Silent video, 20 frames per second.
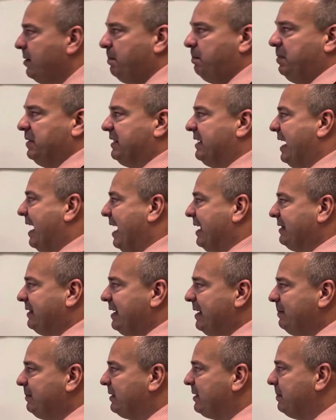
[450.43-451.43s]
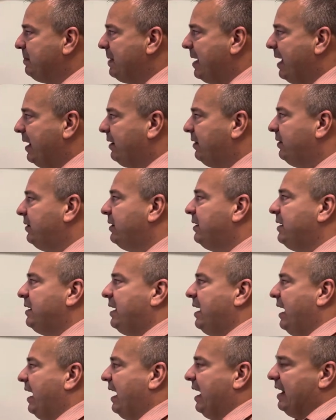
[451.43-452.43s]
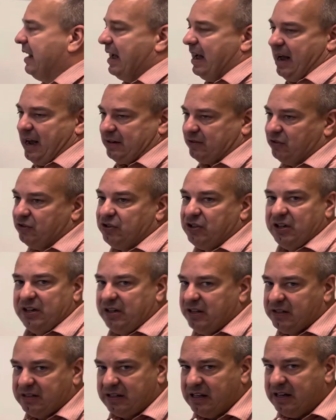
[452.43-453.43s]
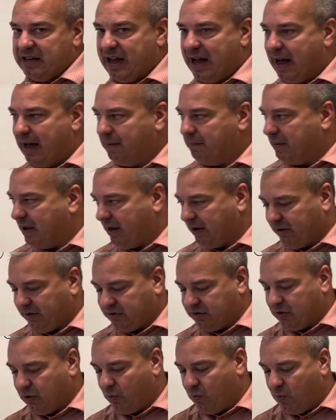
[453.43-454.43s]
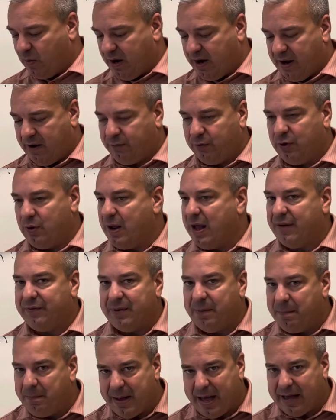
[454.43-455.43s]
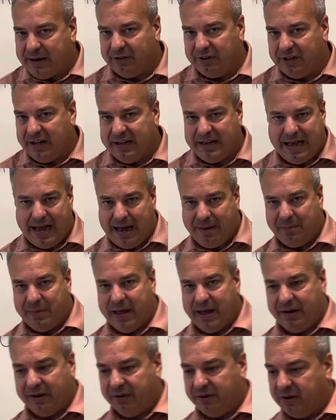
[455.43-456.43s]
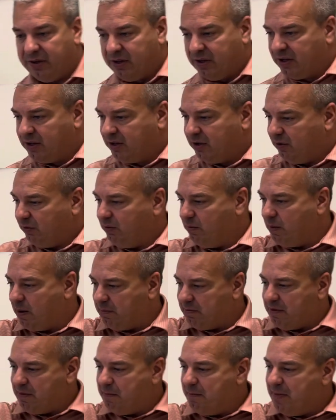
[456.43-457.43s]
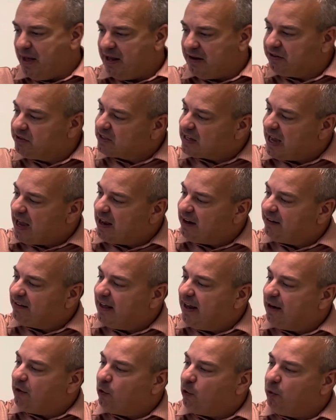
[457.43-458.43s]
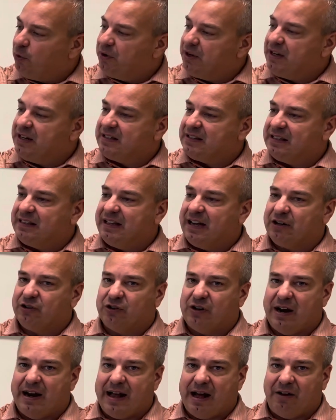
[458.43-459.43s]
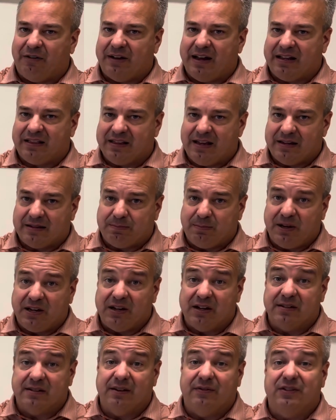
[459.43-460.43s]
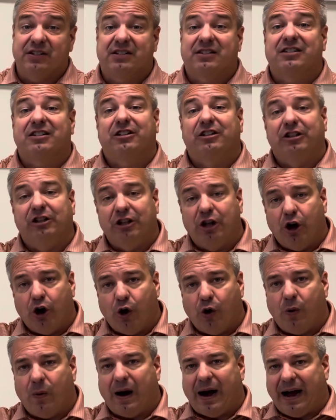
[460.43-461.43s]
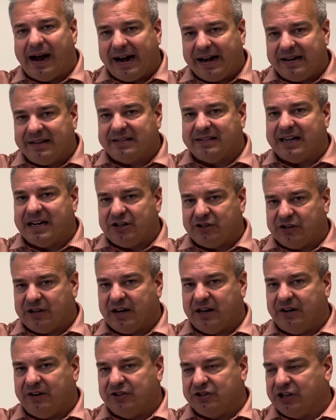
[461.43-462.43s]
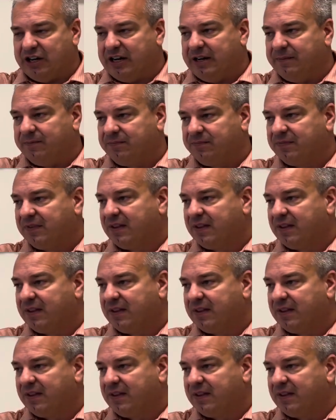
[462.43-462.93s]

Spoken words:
Potassium's the metal and oxygen is the nonmetal. So whenever you have a metal and a nonmetal, remember, the metal's kind of like holding its electron out like this because of its low ionization energy.